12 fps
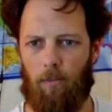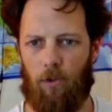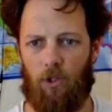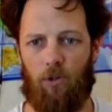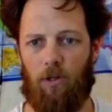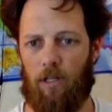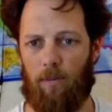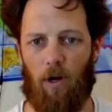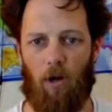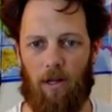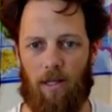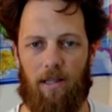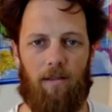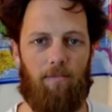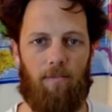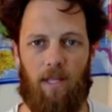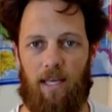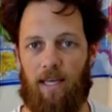which you end up calling it
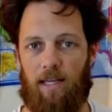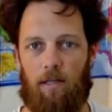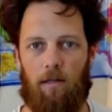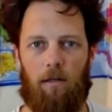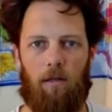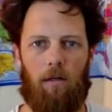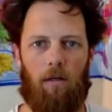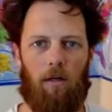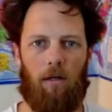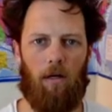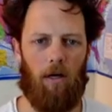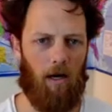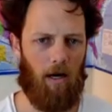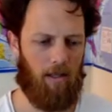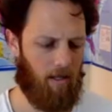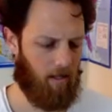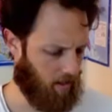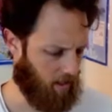the N. I
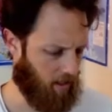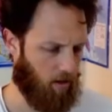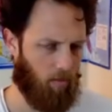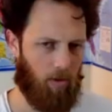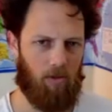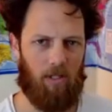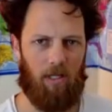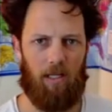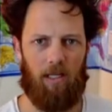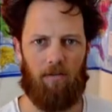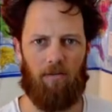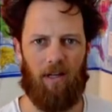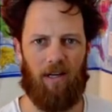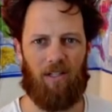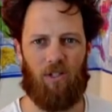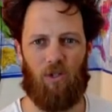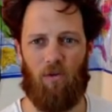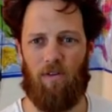think on here we use an N of
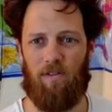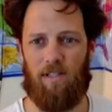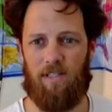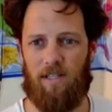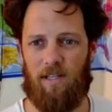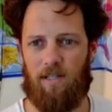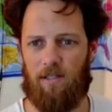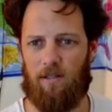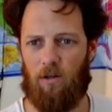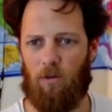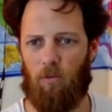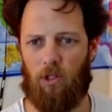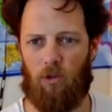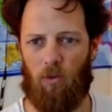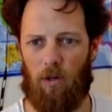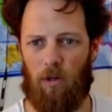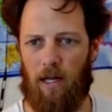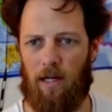like 256 or
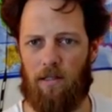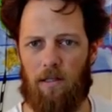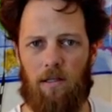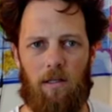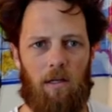128.